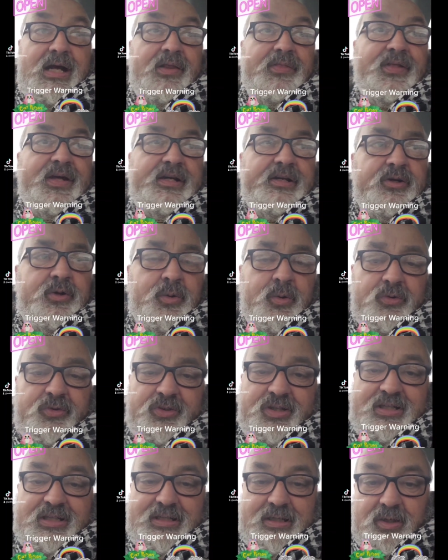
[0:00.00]
And then, of
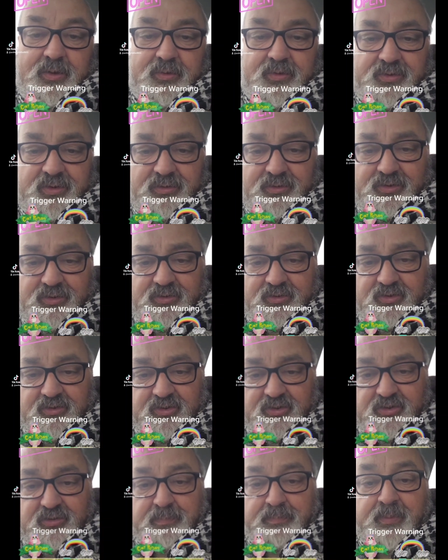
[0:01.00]
course, he goes and
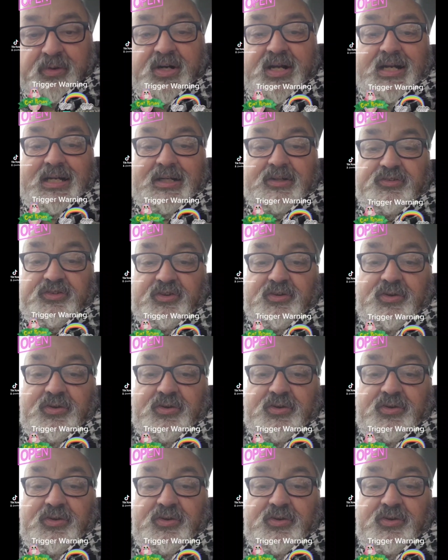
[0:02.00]
spreads